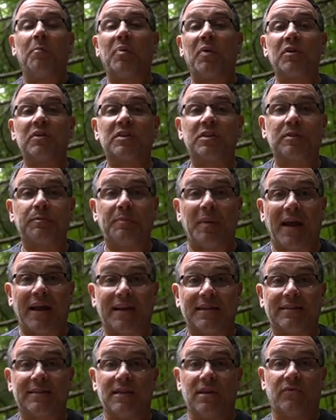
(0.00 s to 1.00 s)

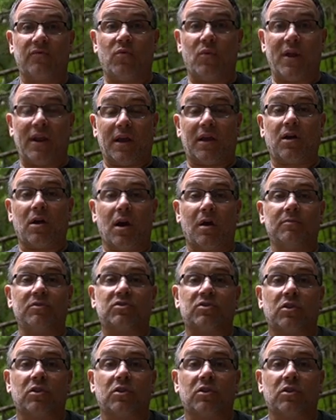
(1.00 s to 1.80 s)
Perspective when it comes